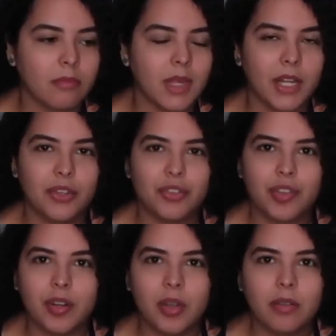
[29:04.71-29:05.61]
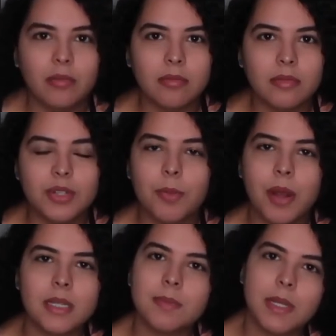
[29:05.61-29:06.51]
that shouldn't
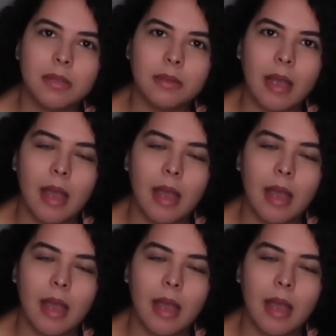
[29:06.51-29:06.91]
surprise me,